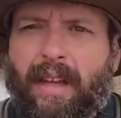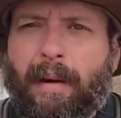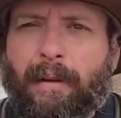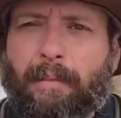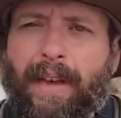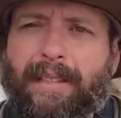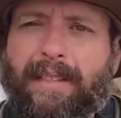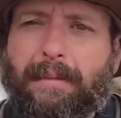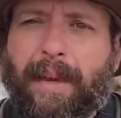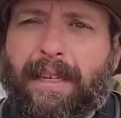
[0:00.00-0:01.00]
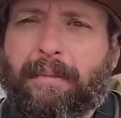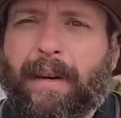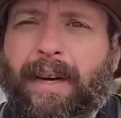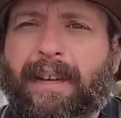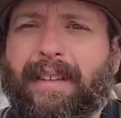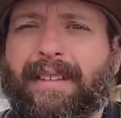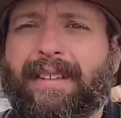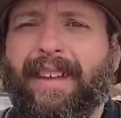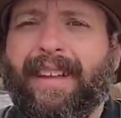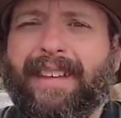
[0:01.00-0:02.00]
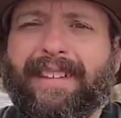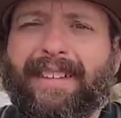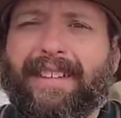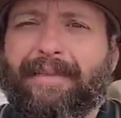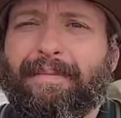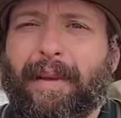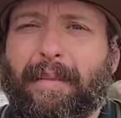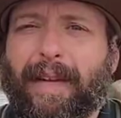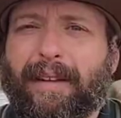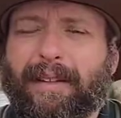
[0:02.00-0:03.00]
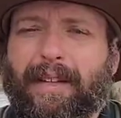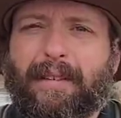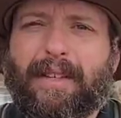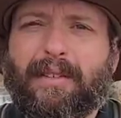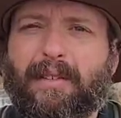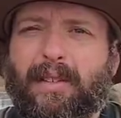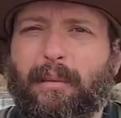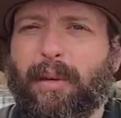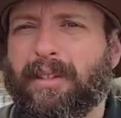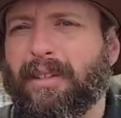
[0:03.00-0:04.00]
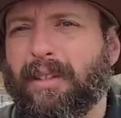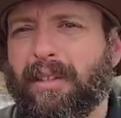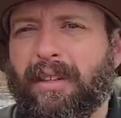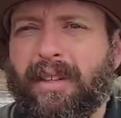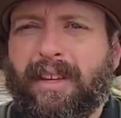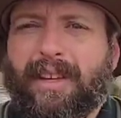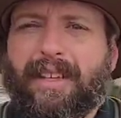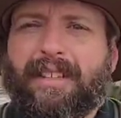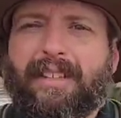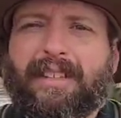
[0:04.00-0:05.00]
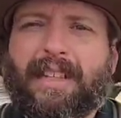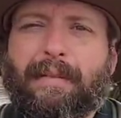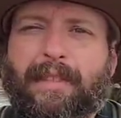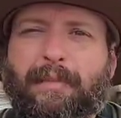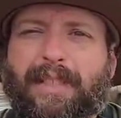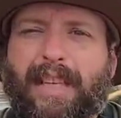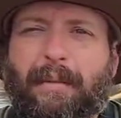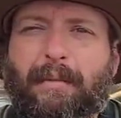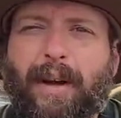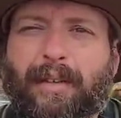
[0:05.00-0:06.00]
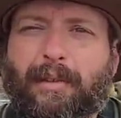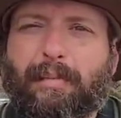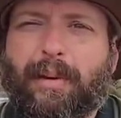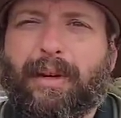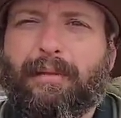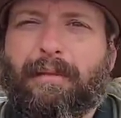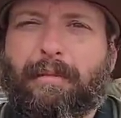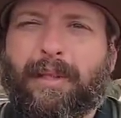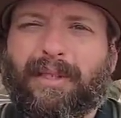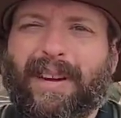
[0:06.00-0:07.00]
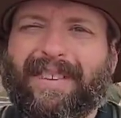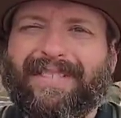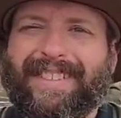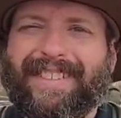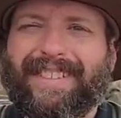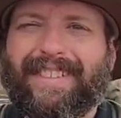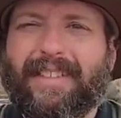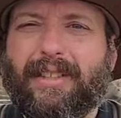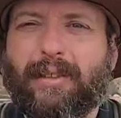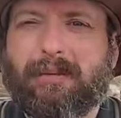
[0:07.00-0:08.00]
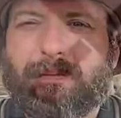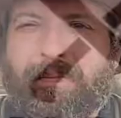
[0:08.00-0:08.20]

I'm gonna pass these back to Mike, and maybe I'll keep the canoe somewhat centered. Till next time, this has been Jamie Boggs with Burning River Bushcraft. See you soon.